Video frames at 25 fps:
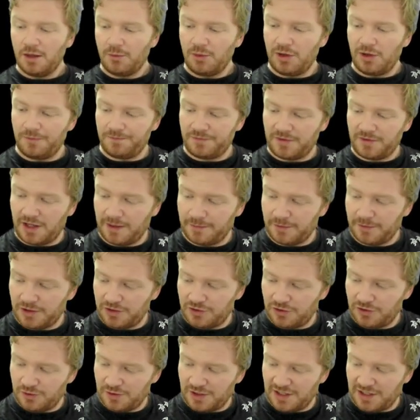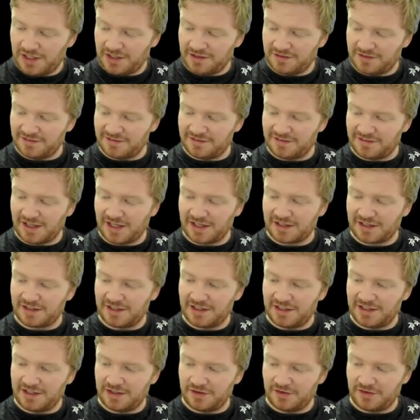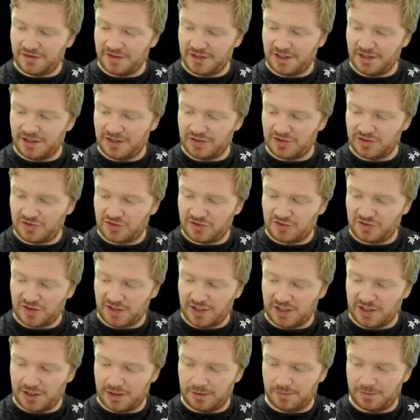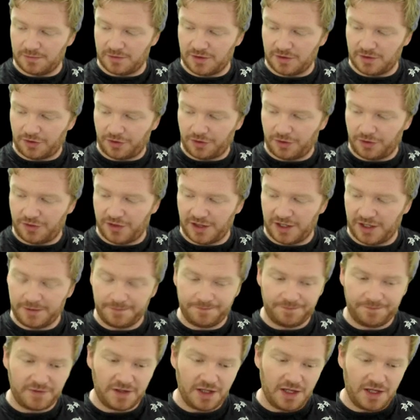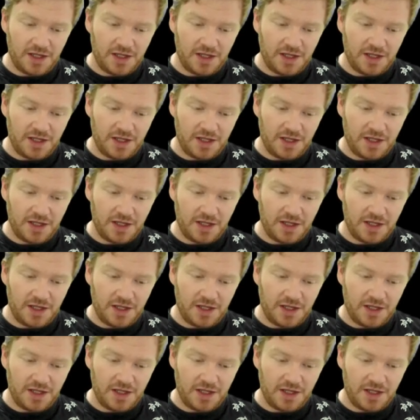Well, I'm going to do exactly the same thing.